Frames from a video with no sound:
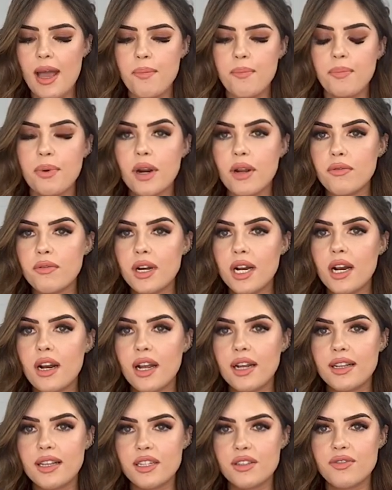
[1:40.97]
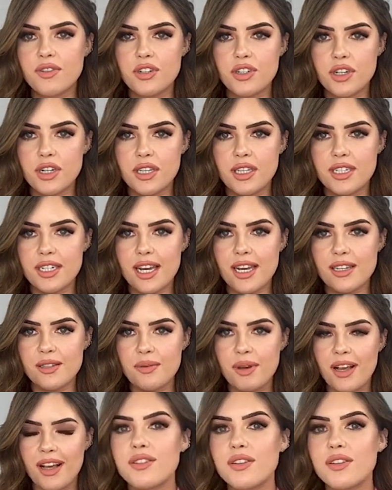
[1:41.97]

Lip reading: but I really like this for during the day as well.